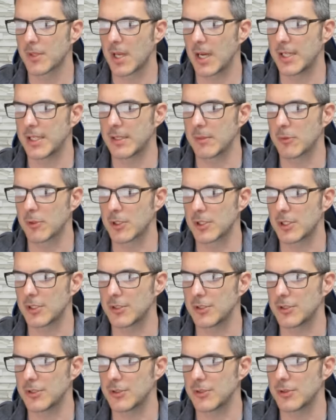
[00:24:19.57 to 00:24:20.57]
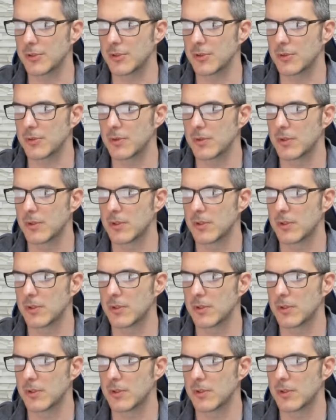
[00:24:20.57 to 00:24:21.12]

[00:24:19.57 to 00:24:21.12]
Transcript: And then we're going to do